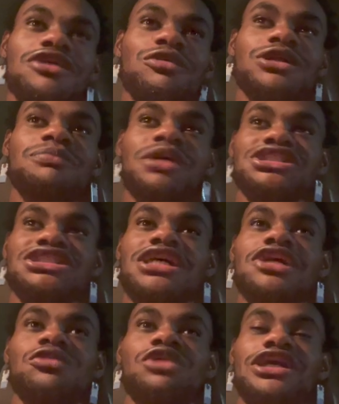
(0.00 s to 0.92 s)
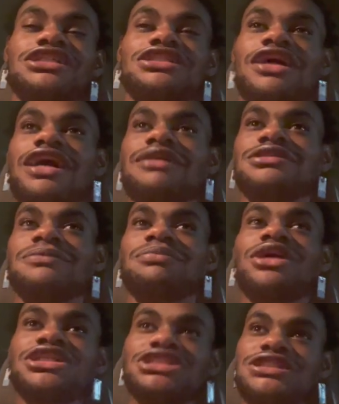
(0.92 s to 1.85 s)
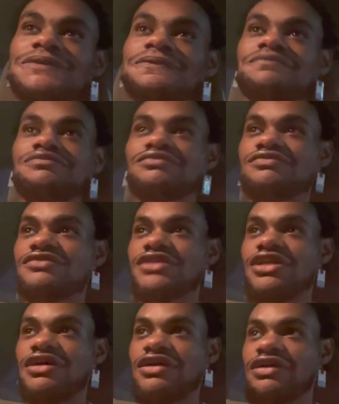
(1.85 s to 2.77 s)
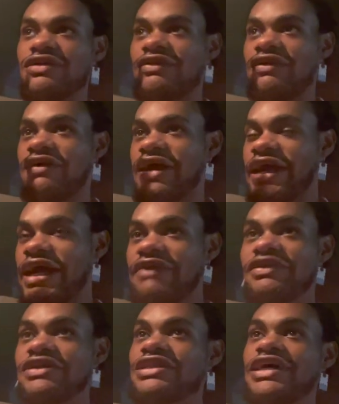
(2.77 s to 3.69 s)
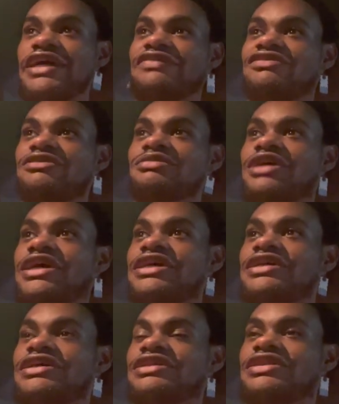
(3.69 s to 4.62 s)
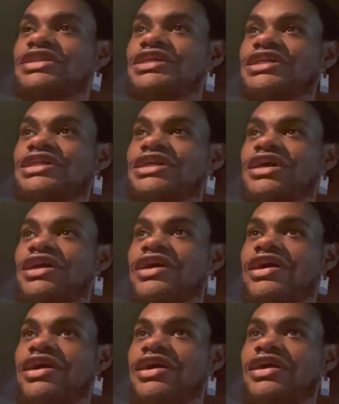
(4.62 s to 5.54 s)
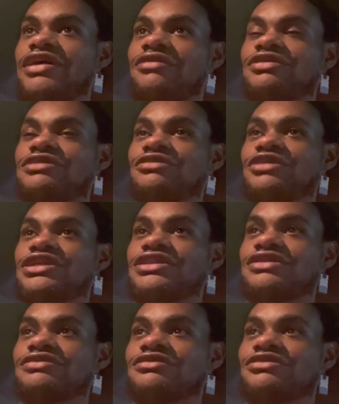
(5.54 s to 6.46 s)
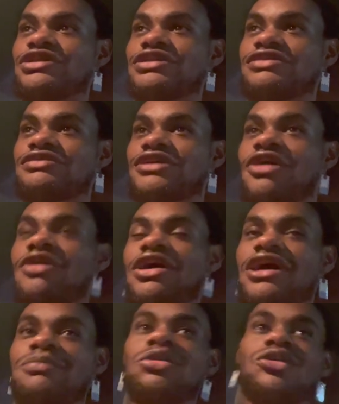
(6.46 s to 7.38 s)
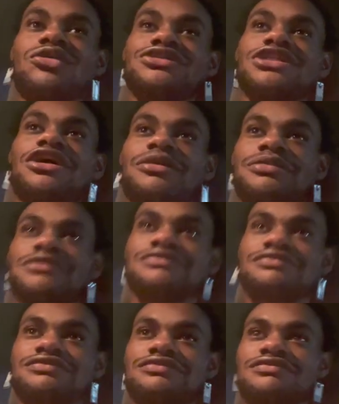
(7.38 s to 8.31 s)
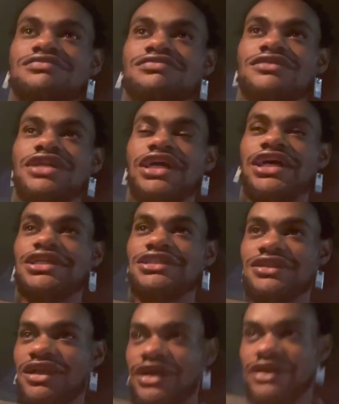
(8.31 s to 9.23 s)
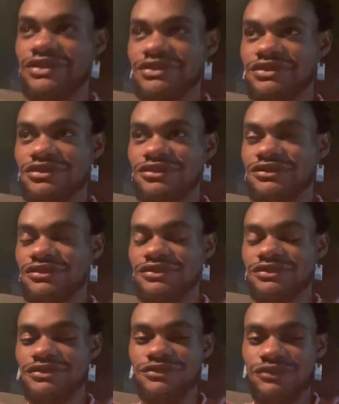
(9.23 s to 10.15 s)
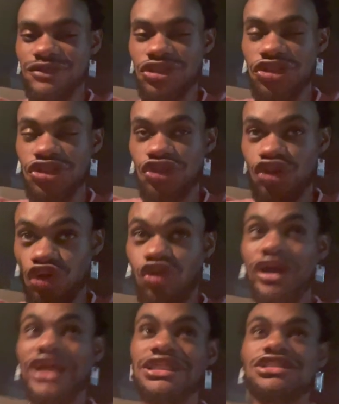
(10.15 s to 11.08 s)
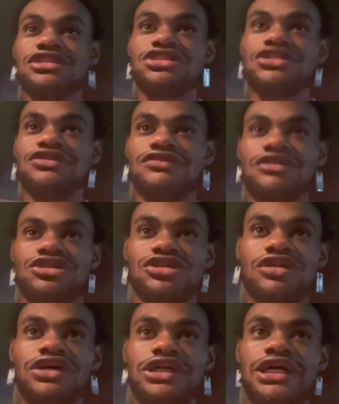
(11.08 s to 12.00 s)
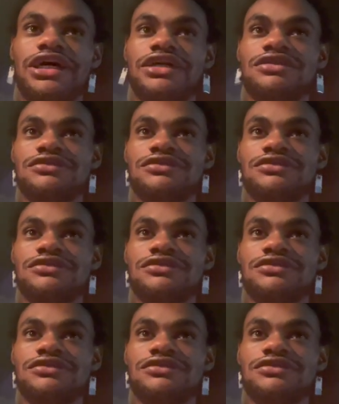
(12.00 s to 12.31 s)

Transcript: where the budget kind of went at times. The budget, everything from like the uh, when when when Gohan pulls up, is like great to to look at.